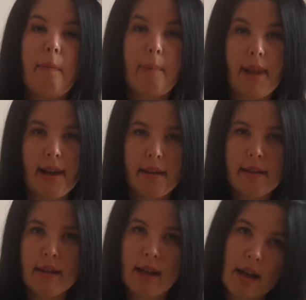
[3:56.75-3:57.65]
plans
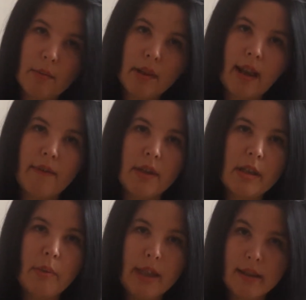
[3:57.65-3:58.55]
that I will have a
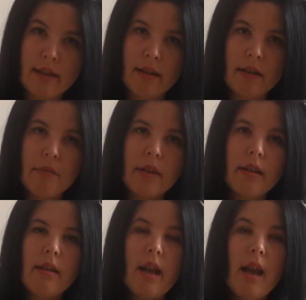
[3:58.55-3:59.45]
tweet around
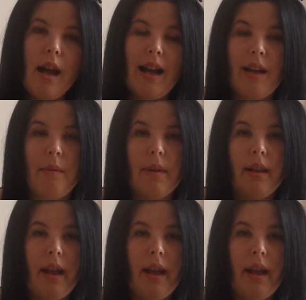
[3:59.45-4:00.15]
it, I will